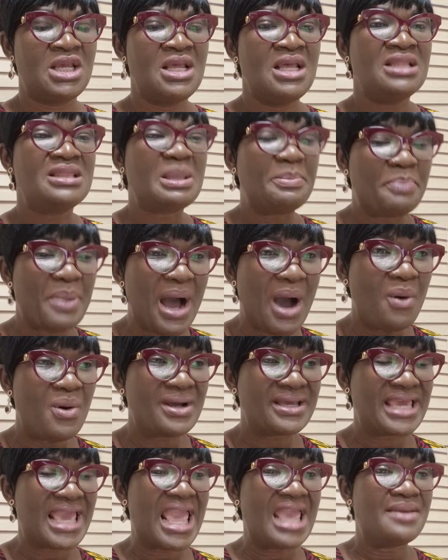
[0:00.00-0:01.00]
The power
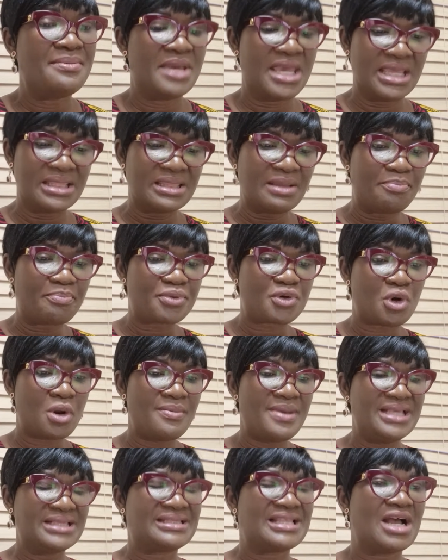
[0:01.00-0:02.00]
came in the
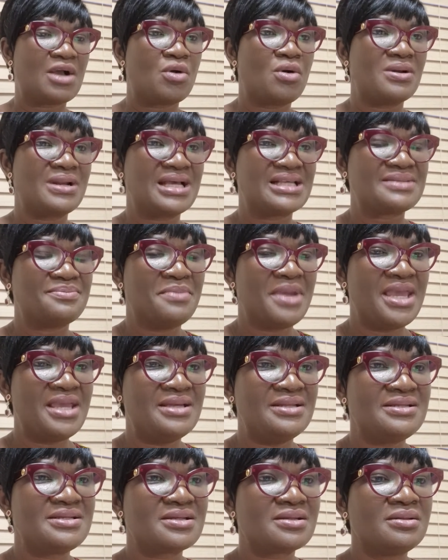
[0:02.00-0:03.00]
promise that God has
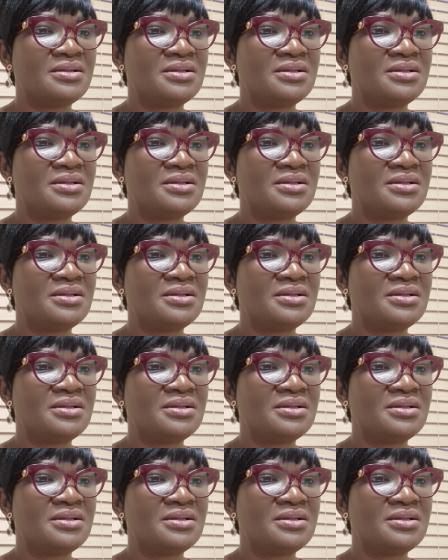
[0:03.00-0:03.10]
made.